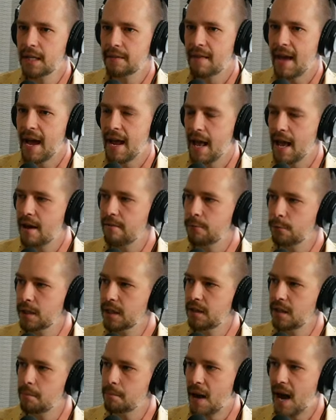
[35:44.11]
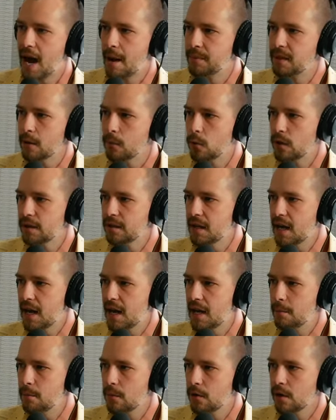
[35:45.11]
that have really popped at one
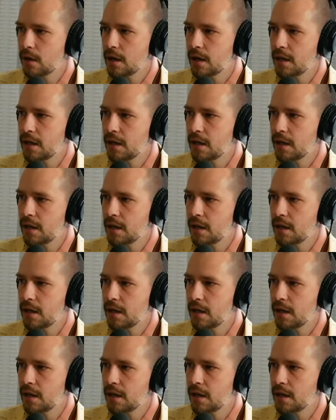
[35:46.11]
time or